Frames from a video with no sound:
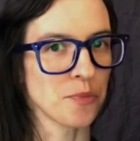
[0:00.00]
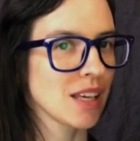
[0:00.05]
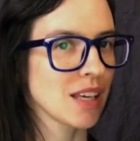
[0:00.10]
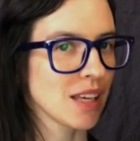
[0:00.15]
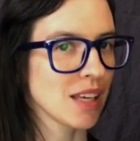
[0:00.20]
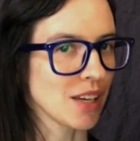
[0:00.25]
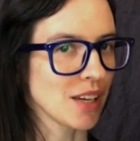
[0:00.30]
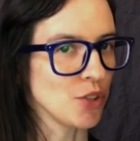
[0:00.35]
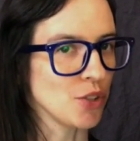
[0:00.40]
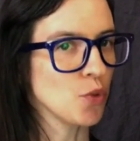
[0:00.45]

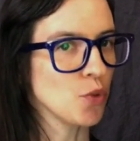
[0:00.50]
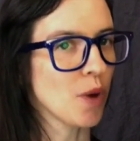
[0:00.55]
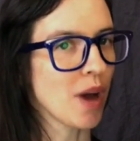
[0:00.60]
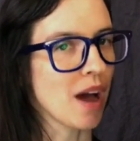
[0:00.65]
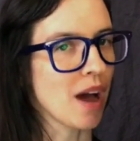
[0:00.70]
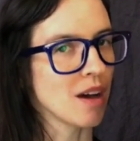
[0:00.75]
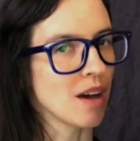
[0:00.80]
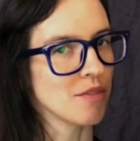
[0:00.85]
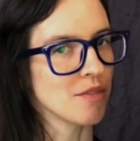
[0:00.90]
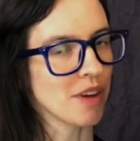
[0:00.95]
Can you
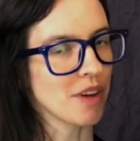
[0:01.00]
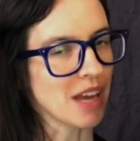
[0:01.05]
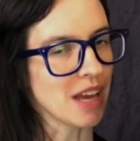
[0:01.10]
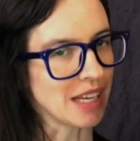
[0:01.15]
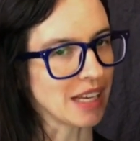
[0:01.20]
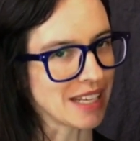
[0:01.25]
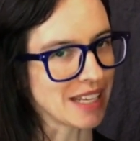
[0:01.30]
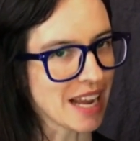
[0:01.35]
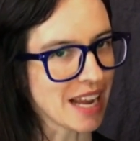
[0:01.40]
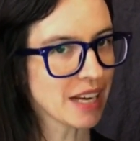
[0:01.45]
have a
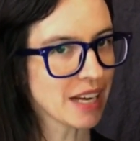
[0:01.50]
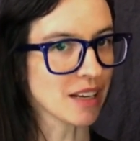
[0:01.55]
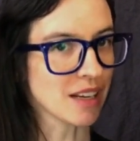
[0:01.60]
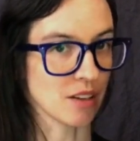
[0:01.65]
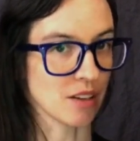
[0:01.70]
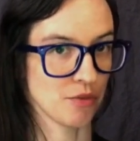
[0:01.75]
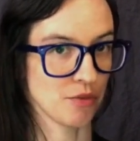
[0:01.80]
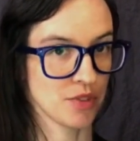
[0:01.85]
negative